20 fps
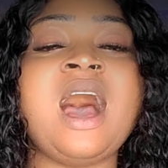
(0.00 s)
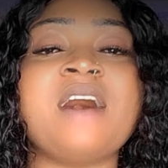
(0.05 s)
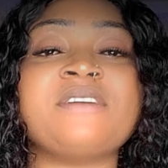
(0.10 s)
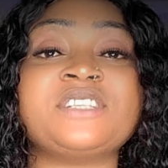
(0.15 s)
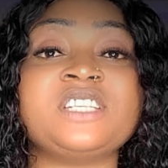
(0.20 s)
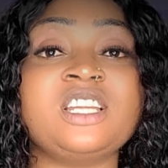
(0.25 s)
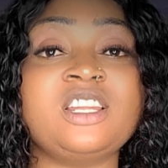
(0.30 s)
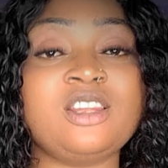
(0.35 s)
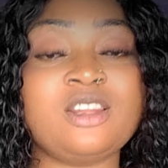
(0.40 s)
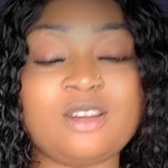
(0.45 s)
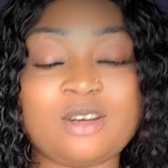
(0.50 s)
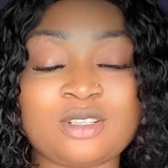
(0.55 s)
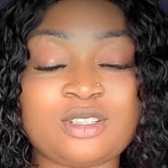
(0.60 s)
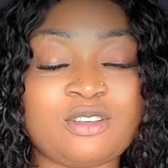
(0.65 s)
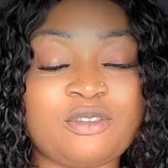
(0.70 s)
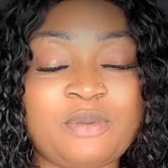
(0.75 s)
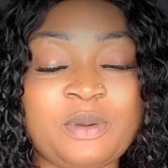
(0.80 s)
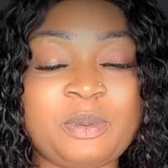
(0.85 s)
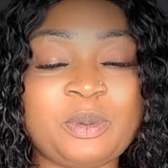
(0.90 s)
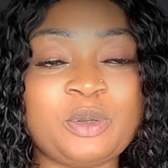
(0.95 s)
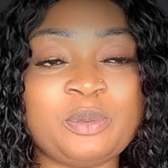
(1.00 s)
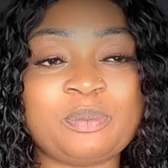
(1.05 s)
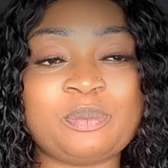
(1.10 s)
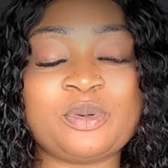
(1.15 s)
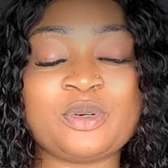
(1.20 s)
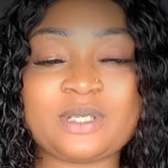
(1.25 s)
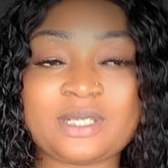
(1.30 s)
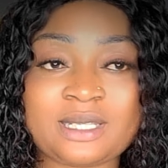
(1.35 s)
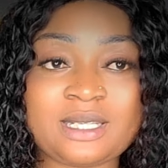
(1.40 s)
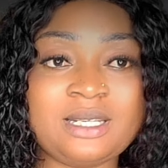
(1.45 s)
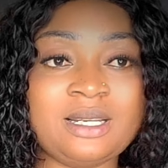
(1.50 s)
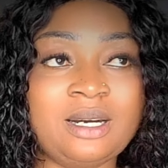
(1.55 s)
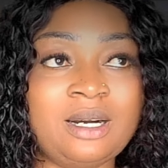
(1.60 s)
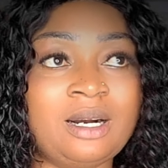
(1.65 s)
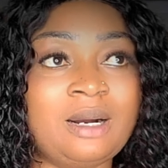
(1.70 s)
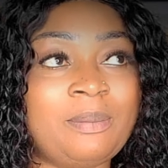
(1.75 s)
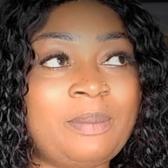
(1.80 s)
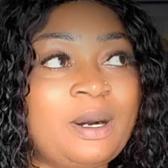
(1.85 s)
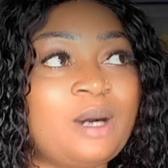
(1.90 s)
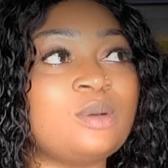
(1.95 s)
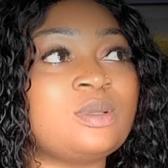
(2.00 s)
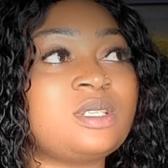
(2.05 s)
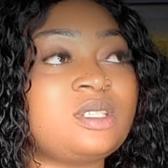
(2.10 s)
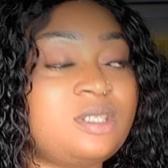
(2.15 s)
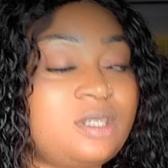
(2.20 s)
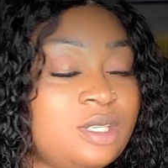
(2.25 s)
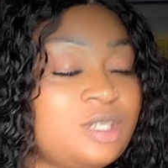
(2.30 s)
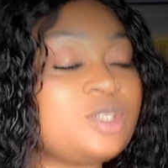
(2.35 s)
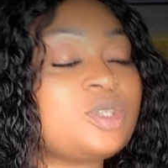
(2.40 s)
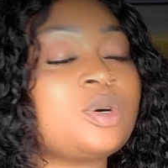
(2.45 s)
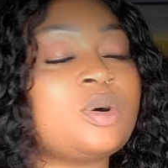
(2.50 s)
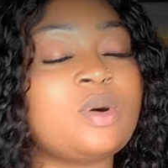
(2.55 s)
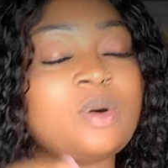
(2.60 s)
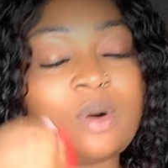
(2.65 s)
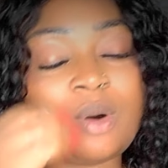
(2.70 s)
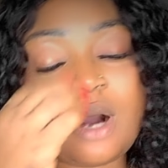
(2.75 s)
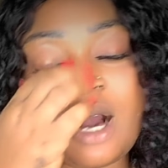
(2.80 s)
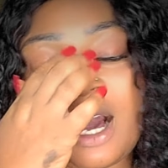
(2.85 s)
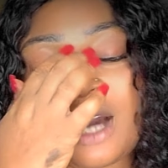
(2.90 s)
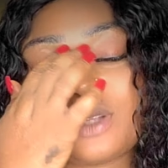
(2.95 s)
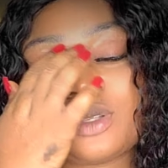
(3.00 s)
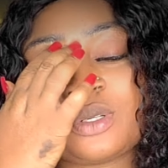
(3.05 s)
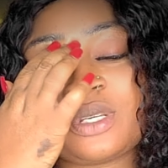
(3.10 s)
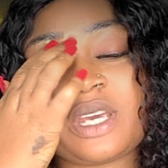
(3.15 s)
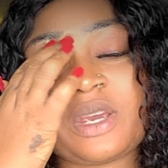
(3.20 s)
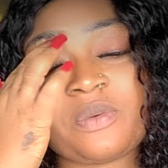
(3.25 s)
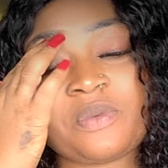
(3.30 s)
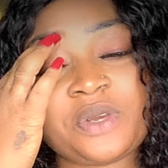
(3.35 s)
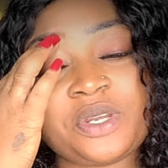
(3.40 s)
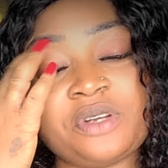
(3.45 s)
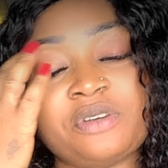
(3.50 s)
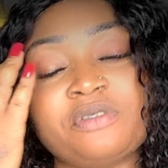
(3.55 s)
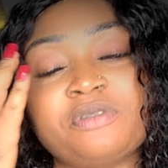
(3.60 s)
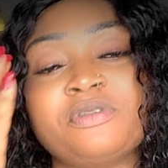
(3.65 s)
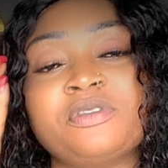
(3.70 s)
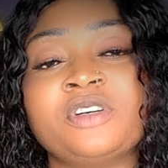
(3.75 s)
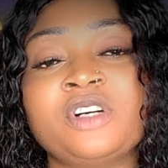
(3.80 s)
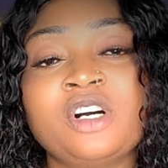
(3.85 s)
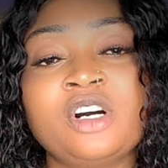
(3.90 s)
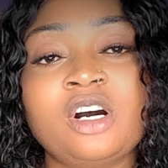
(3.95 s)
I've seen lots of people posting about Dettol, how to get rid of